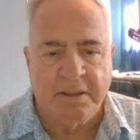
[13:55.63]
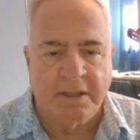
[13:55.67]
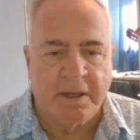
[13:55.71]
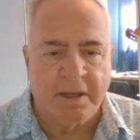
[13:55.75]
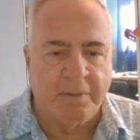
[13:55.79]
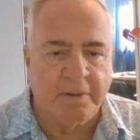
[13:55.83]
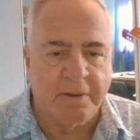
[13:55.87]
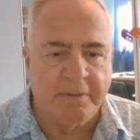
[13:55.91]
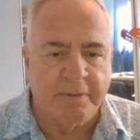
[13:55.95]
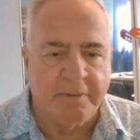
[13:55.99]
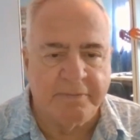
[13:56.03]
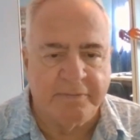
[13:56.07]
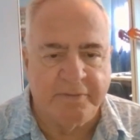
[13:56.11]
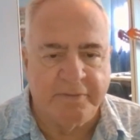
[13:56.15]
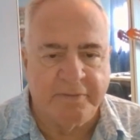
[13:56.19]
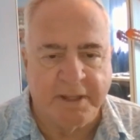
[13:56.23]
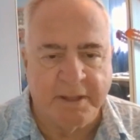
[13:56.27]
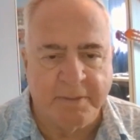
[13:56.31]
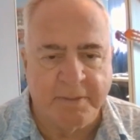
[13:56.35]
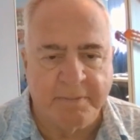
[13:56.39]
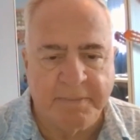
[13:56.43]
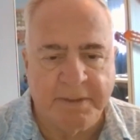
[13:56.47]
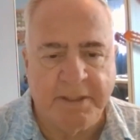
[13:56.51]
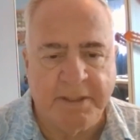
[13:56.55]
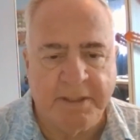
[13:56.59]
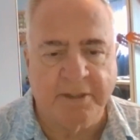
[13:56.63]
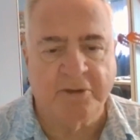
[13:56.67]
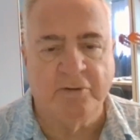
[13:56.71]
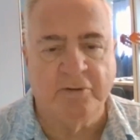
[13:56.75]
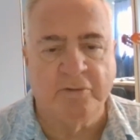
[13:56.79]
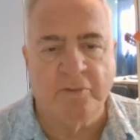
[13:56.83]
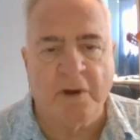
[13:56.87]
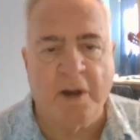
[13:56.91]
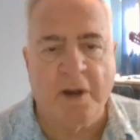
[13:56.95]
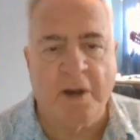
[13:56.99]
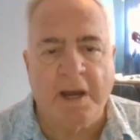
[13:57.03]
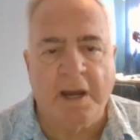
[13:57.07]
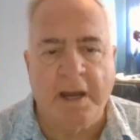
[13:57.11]
However, if you get me to
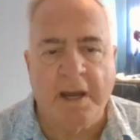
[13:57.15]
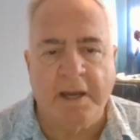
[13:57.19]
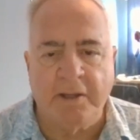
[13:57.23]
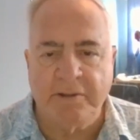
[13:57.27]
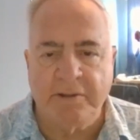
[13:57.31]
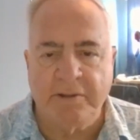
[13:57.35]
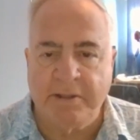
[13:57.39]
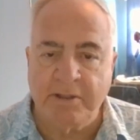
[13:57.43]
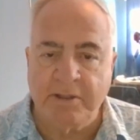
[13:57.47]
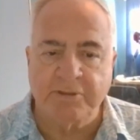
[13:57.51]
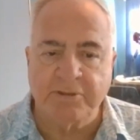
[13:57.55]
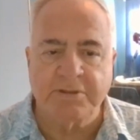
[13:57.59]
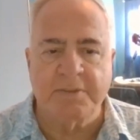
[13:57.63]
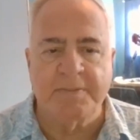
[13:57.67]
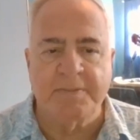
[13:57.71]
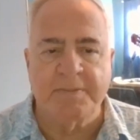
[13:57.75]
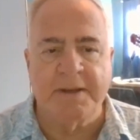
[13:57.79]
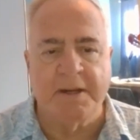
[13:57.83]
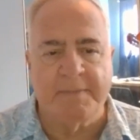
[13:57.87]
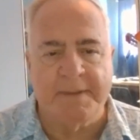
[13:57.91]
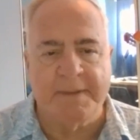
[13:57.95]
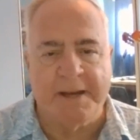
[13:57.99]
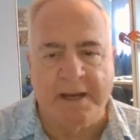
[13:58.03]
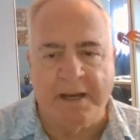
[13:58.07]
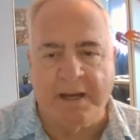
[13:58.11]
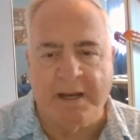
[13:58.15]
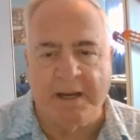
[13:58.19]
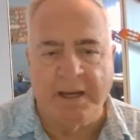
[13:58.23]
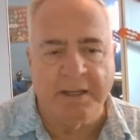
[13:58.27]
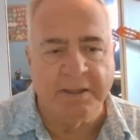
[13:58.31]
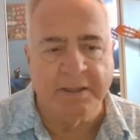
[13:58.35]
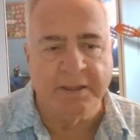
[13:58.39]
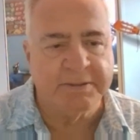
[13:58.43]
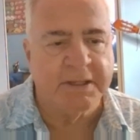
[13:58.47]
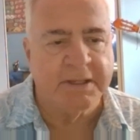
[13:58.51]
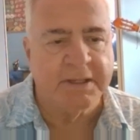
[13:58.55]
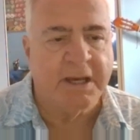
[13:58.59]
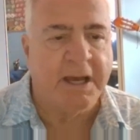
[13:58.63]
cry and tears come out of my
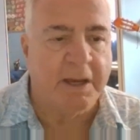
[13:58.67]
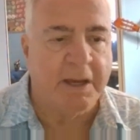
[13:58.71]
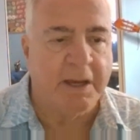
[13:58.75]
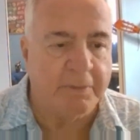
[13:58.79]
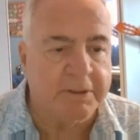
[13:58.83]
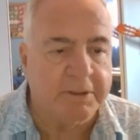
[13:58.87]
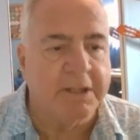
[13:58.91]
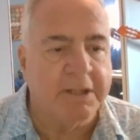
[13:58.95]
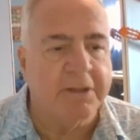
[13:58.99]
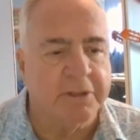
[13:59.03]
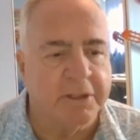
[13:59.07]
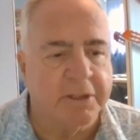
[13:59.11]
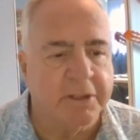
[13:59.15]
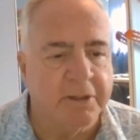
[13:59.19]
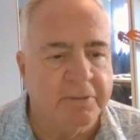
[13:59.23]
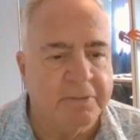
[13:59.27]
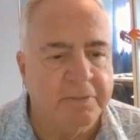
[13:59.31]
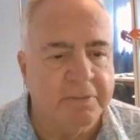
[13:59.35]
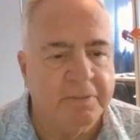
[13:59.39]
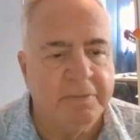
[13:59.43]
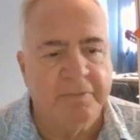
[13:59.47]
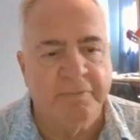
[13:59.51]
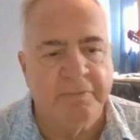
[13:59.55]
eyes, I will kill you.